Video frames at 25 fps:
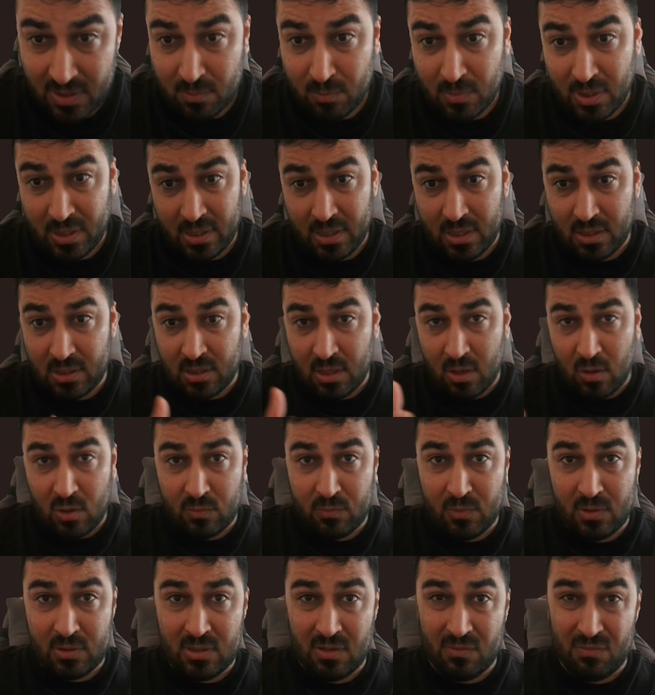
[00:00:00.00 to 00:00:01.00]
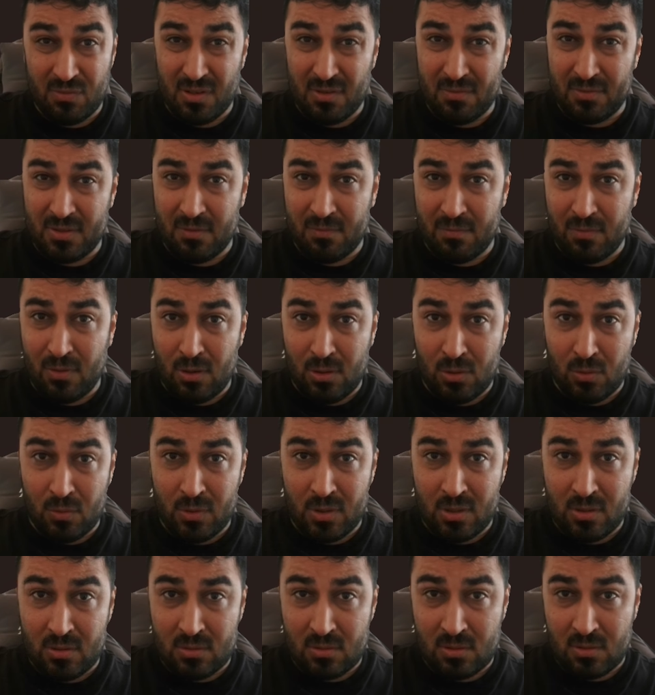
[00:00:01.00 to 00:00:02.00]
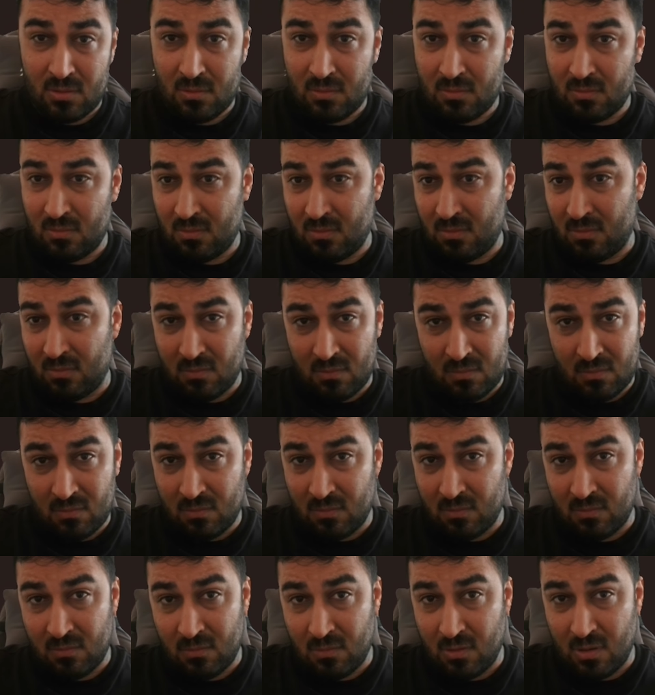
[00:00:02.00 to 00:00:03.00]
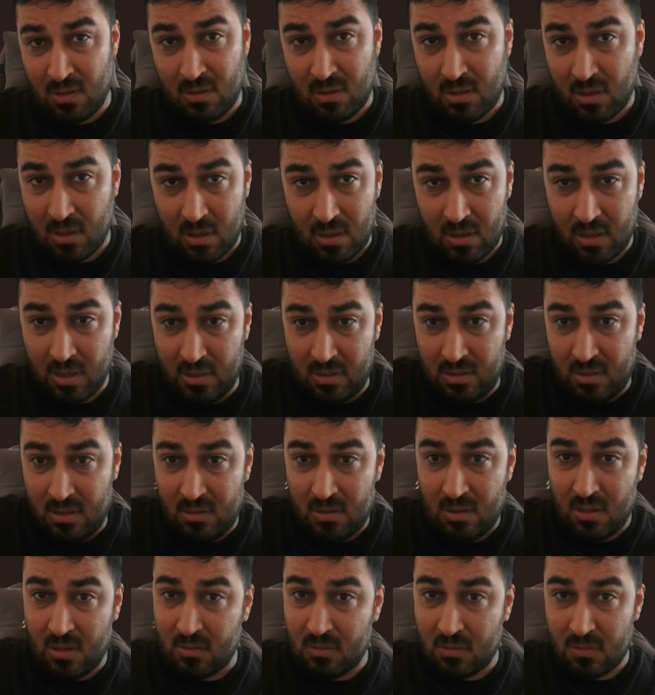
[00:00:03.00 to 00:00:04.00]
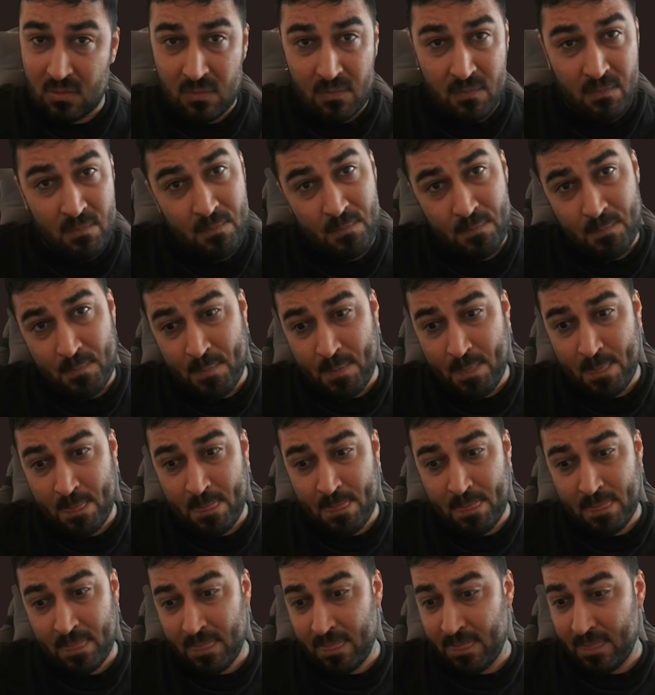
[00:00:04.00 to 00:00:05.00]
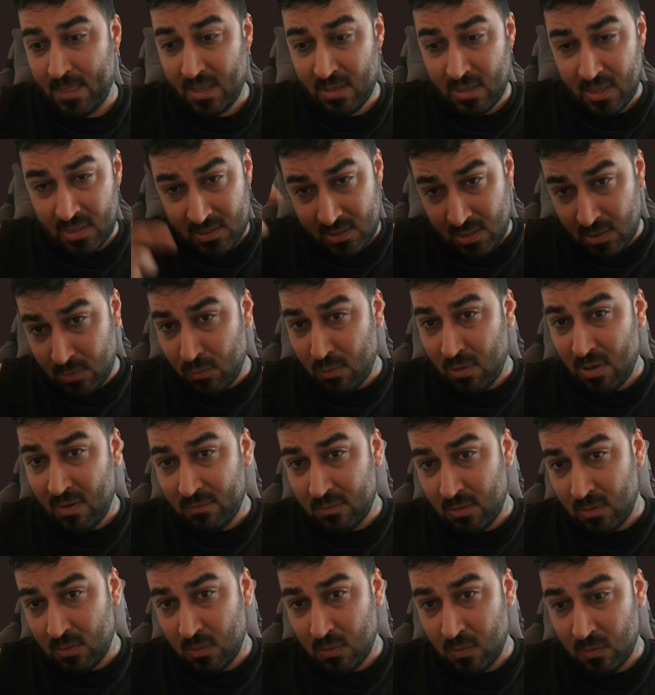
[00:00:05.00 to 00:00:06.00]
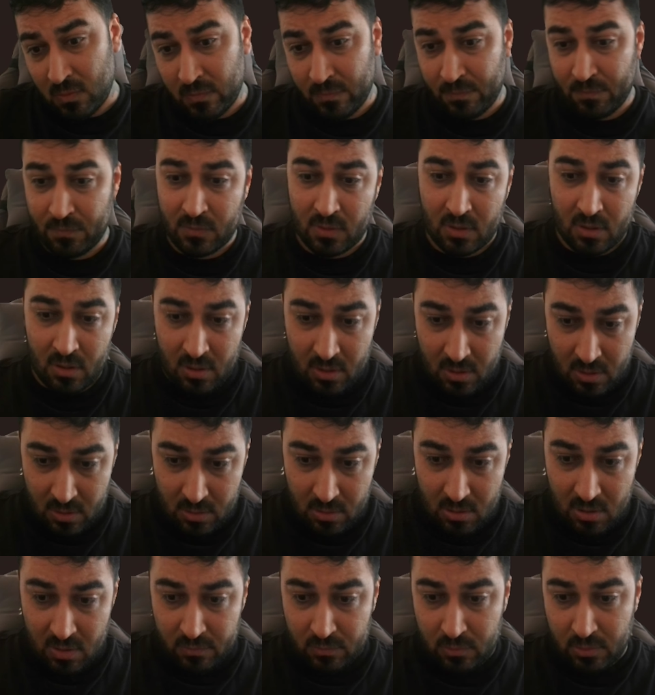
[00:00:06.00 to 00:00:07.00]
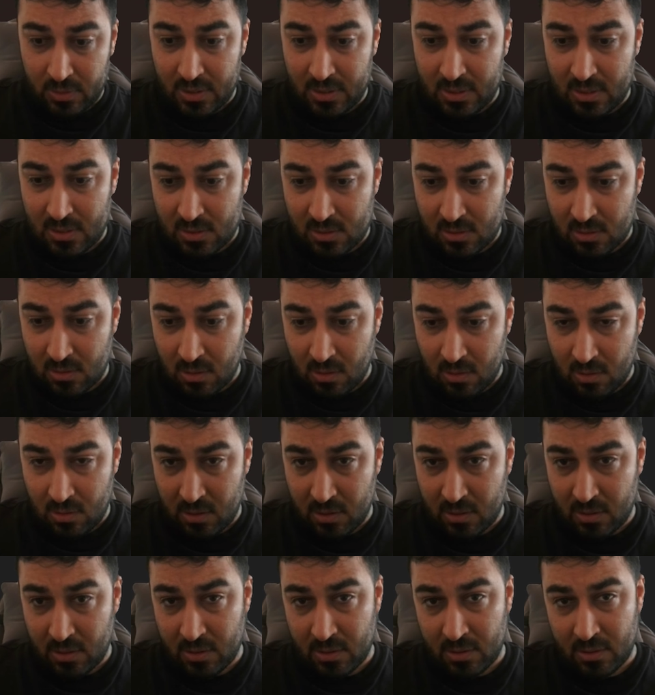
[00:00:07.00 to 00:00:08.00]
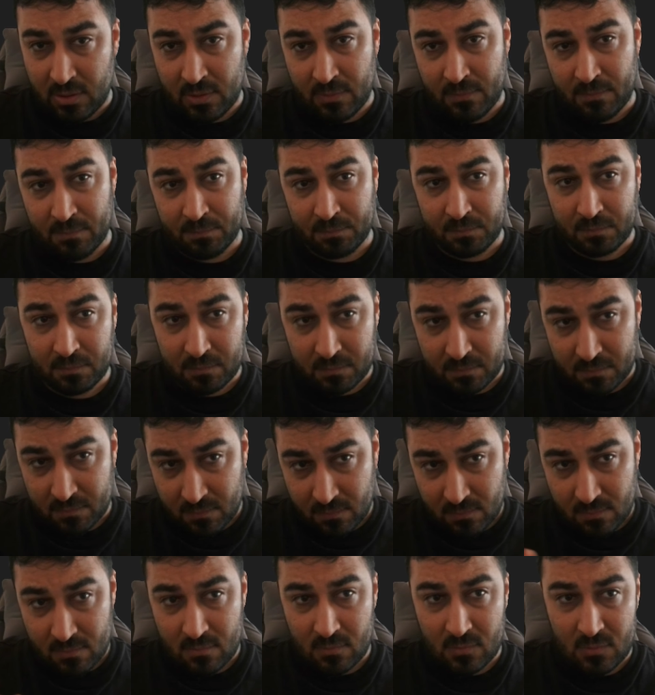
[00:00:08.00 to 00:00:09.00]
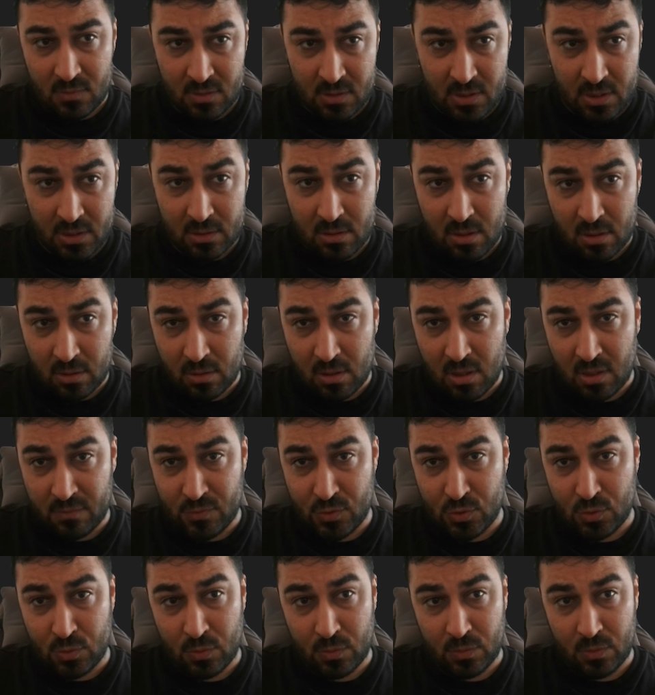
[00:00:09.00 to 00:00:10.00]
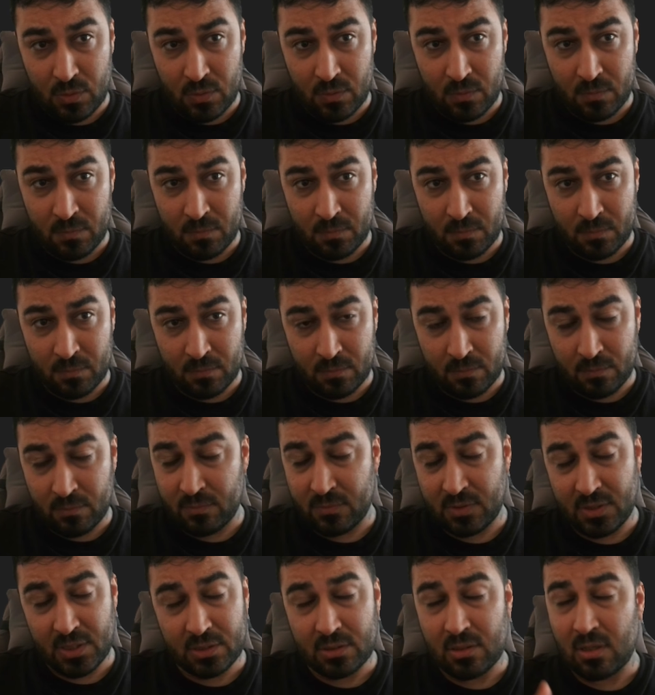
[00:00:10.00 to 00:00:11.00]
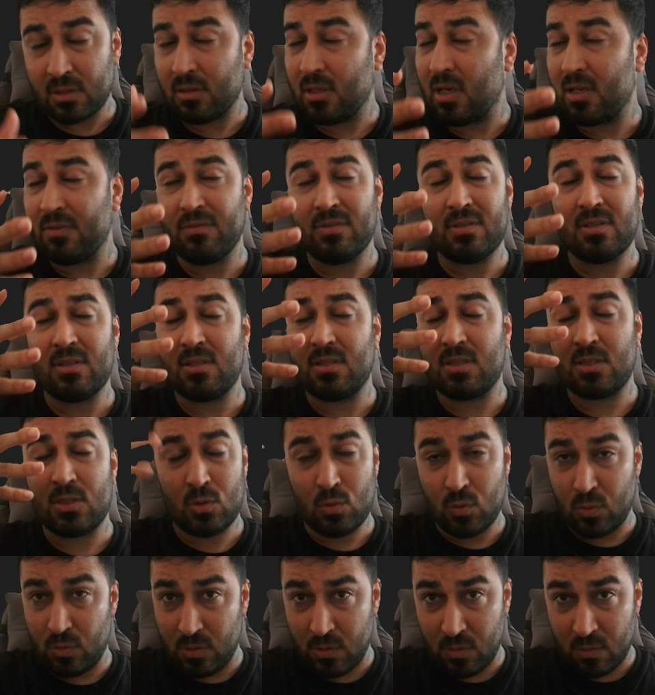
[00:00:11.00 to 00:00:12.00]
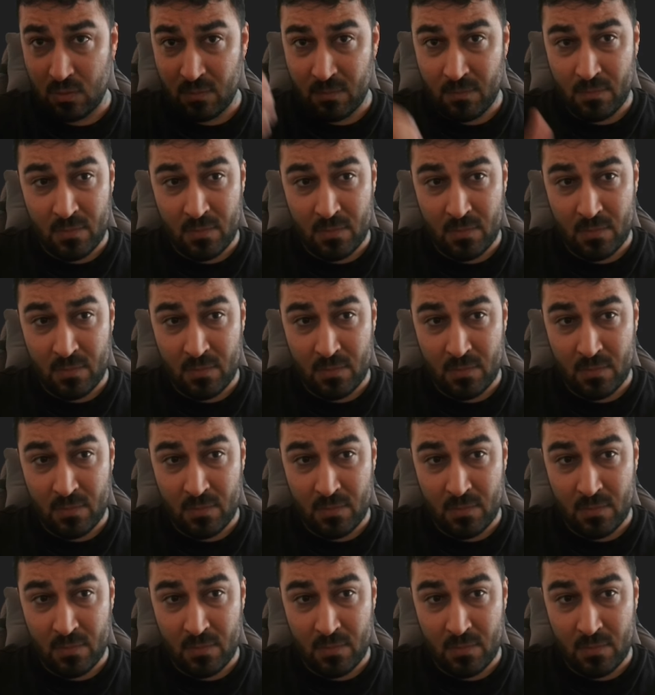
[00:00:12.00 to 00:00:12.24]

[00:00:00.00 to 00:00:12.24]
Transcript: my account with the 50 followers and I did that. The next thing you have to do, you have to install TikTok Live Studio, TikTok Live Studio,